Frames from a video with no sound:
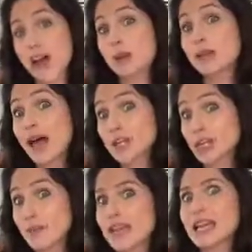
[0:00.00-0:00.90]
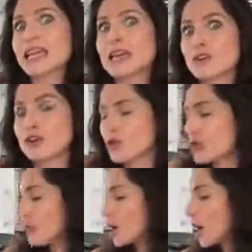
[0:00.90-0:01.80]
that will actually make it even
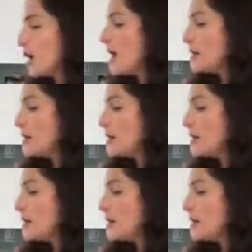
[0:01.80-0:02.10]
creamier.